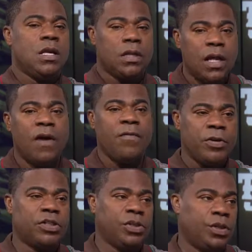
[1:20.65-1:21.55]
Love
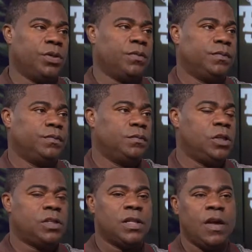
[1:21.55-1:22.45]
what you do.
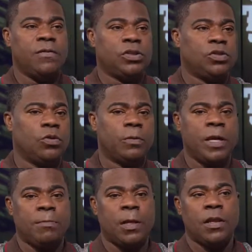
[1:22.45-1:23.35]
Just love what you do.
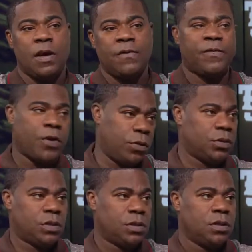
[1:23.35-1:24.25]
Keep the love
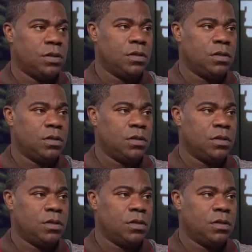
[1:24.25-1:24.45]
first.